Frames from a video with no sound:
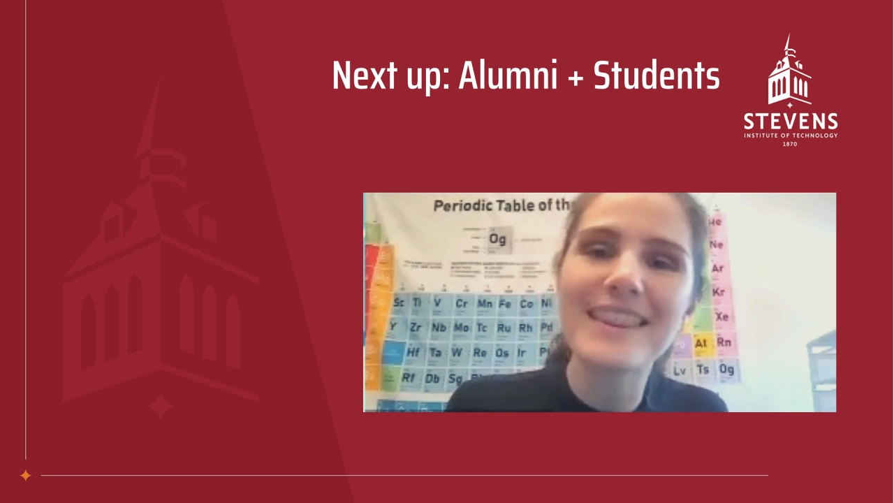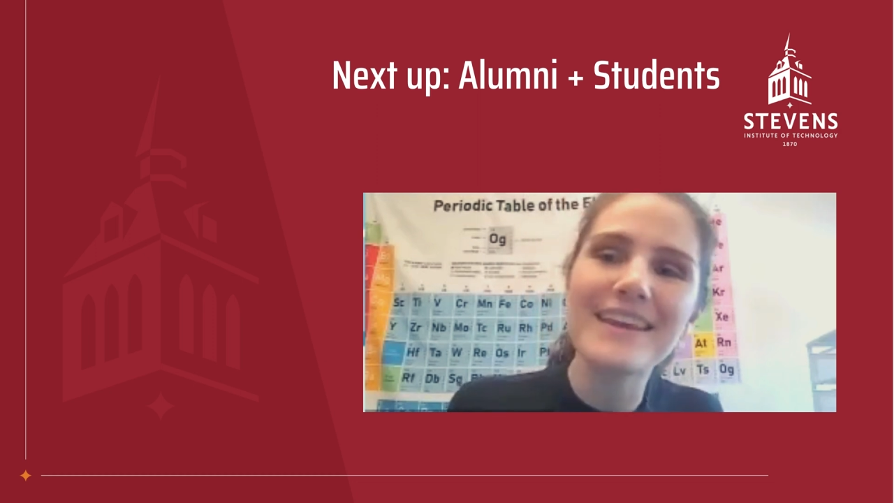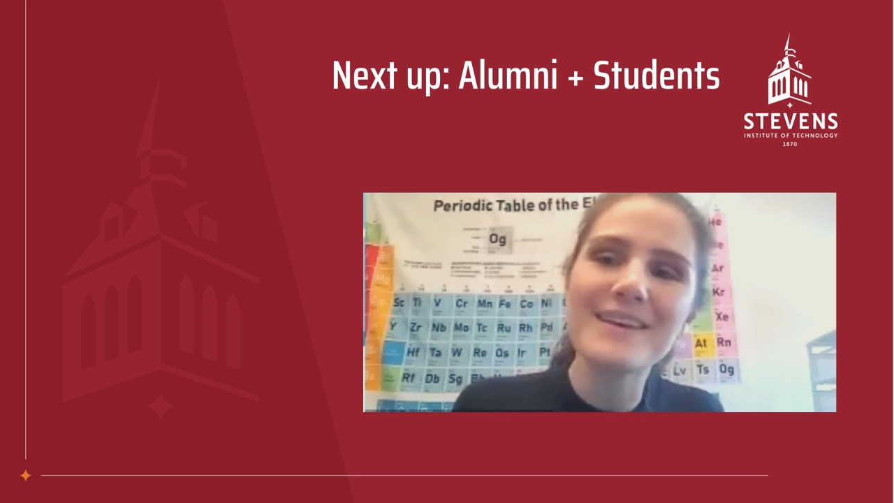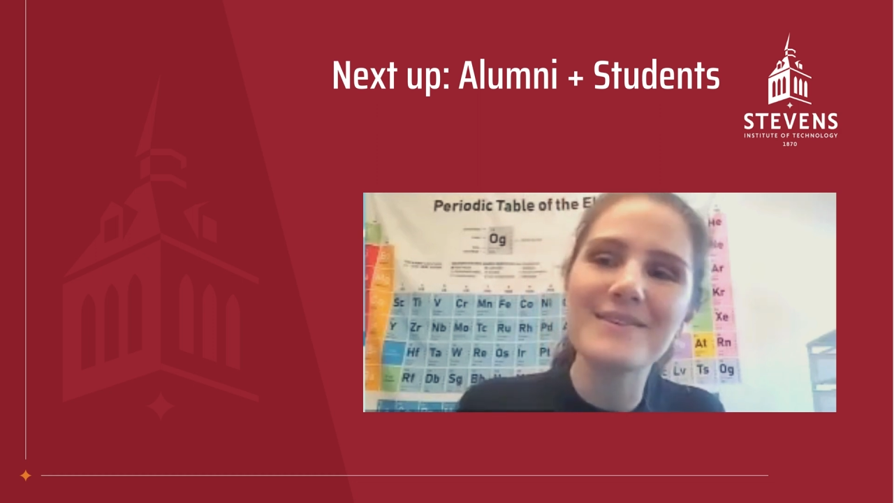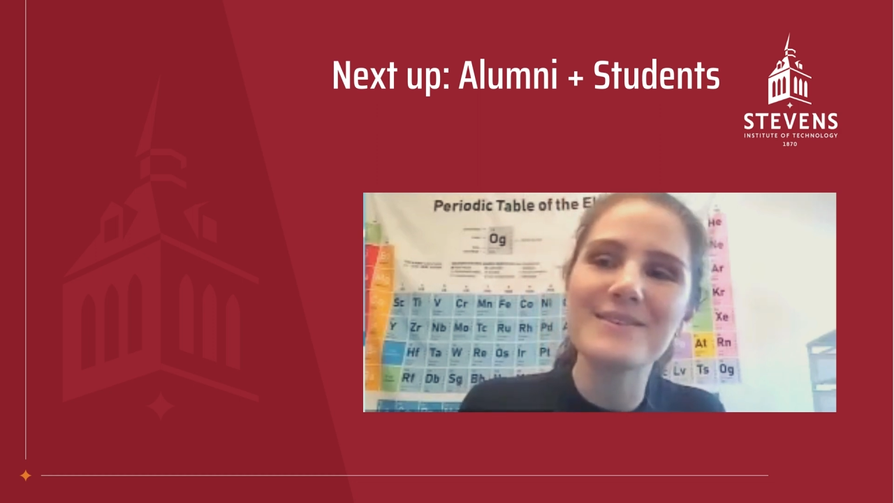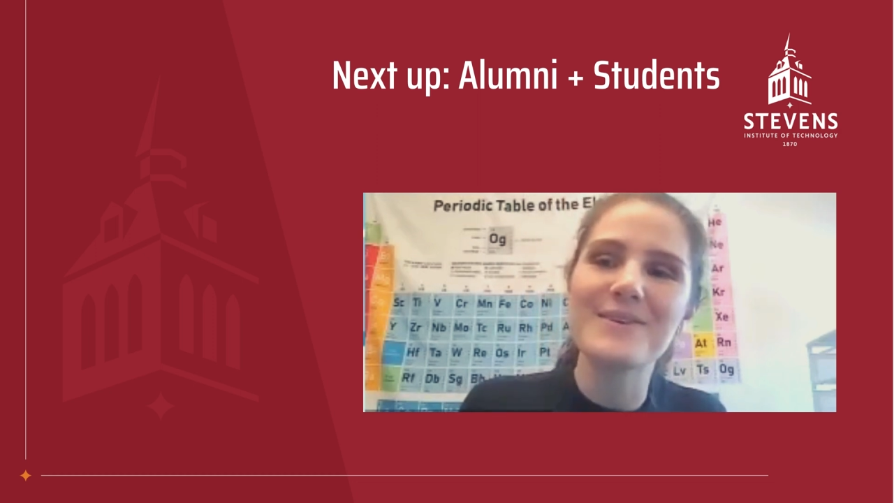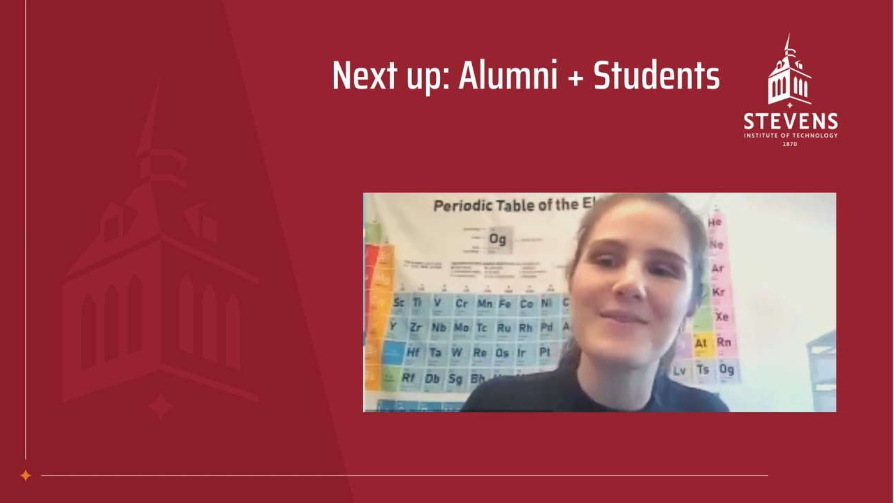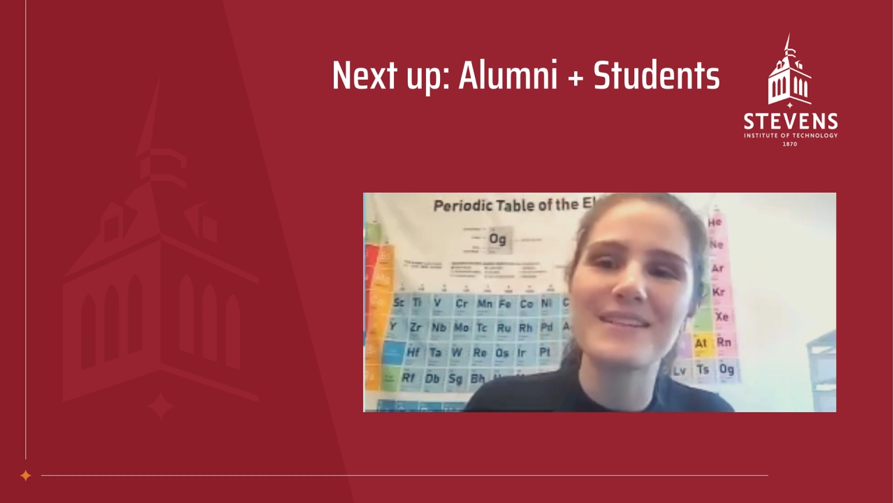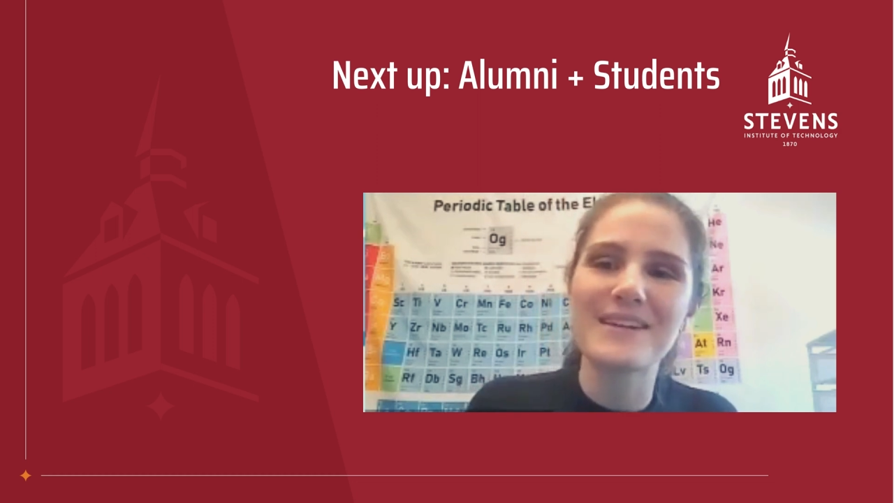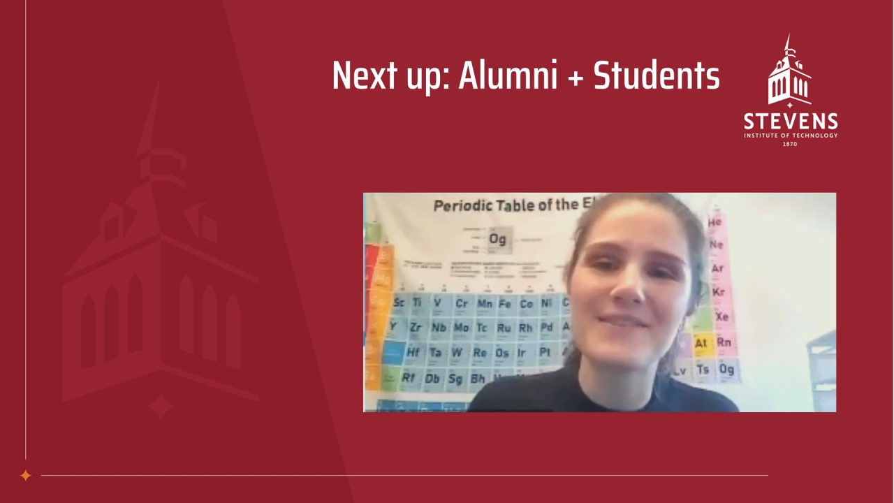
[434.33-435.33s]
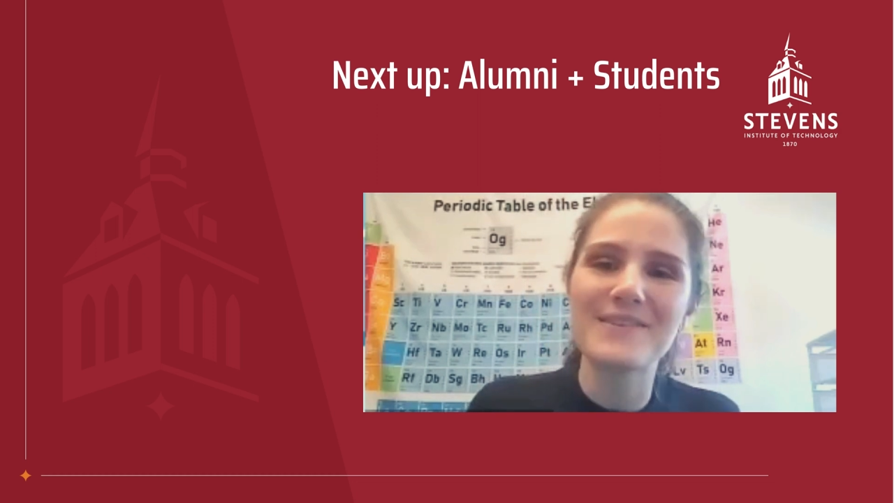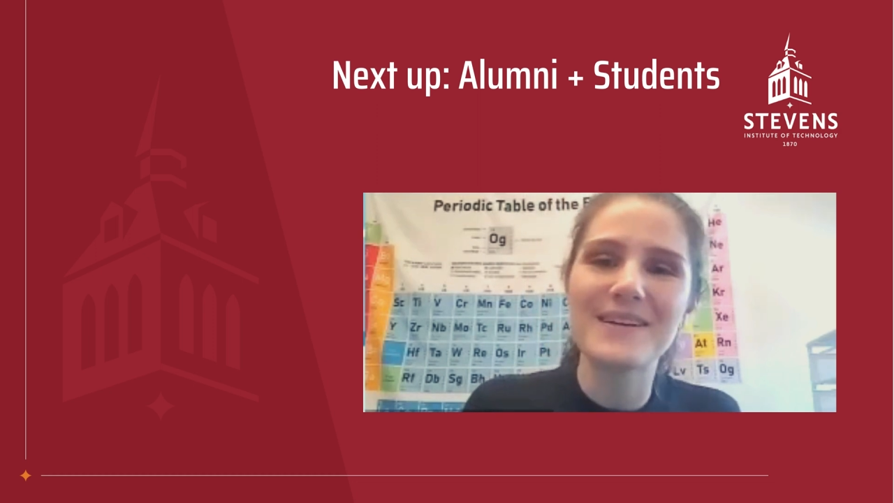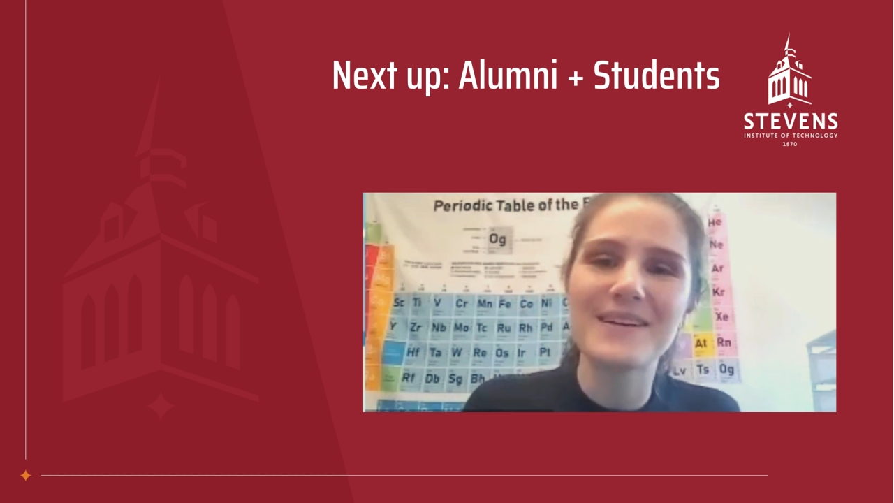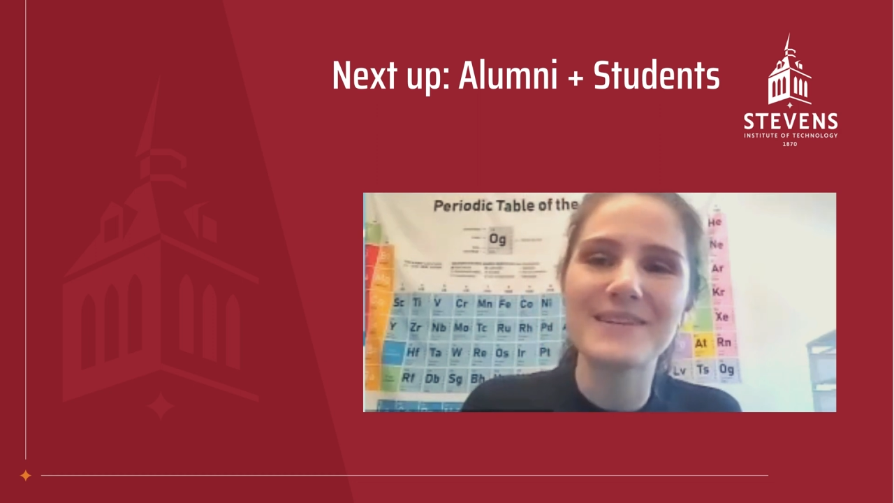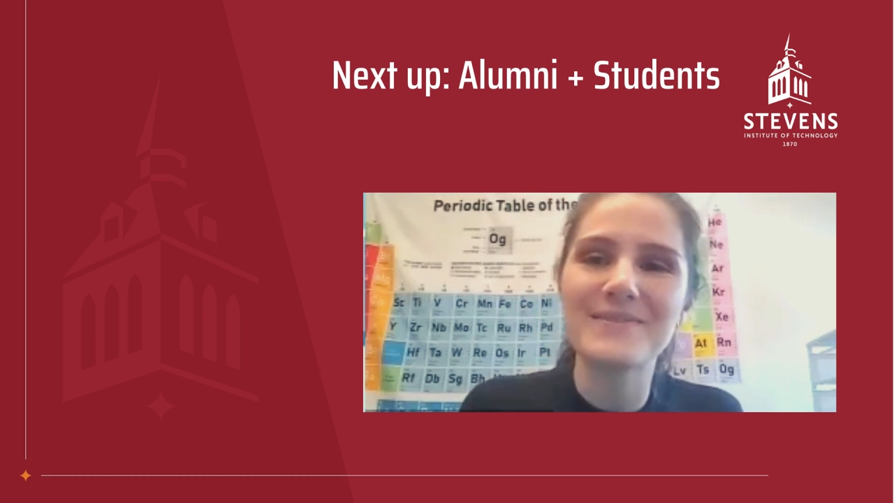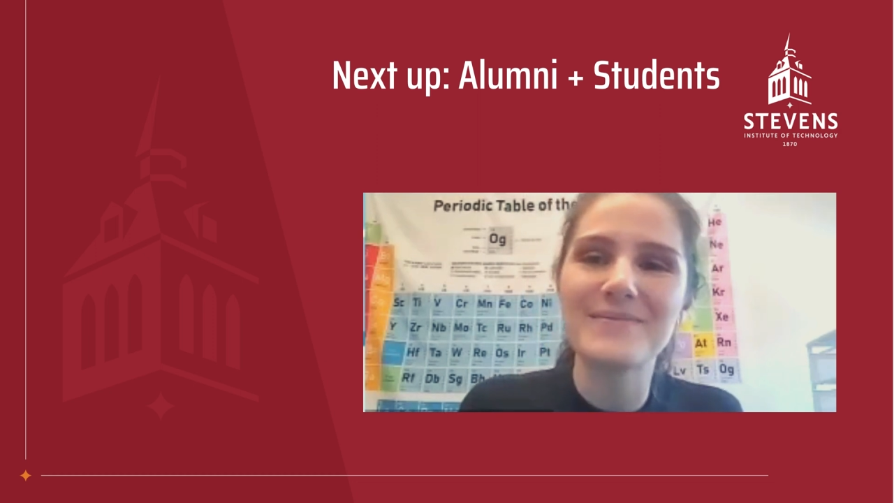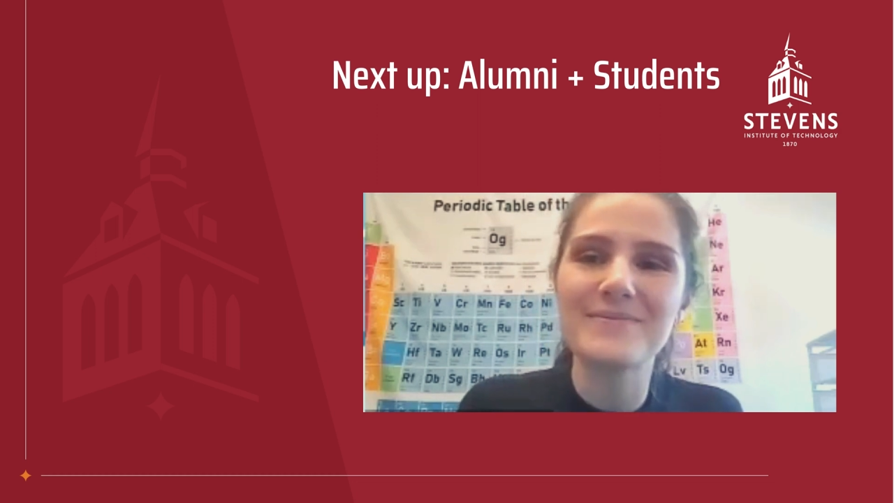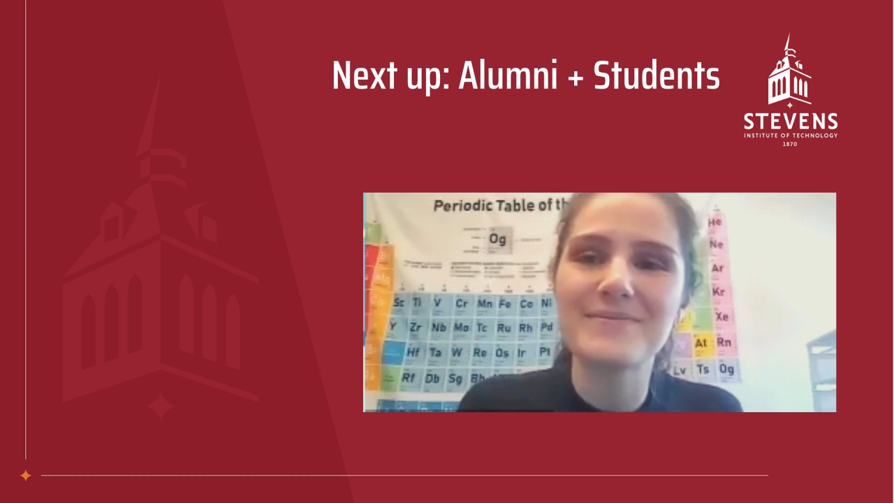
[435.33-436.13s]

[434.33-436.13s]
Thank you so much, everyone.